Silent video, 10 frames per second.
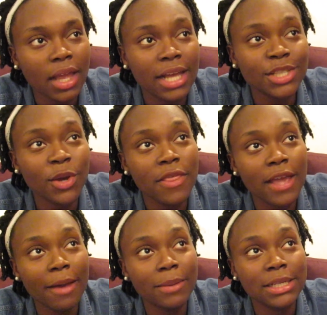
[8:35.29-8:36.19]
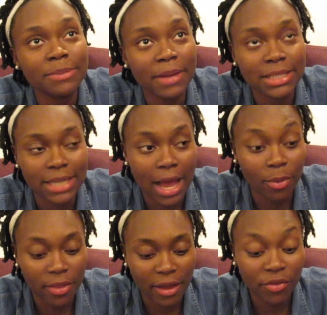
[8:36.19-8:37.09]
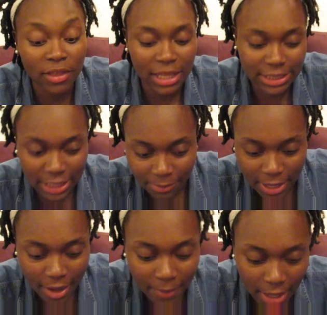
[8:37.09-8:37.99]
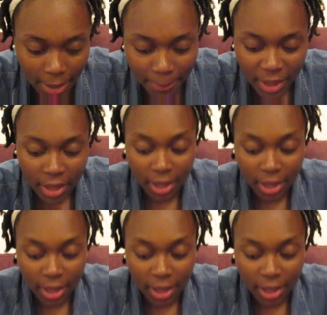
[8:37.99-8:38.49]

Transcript: And so I think I'm in a space now with everything that's going to be coming up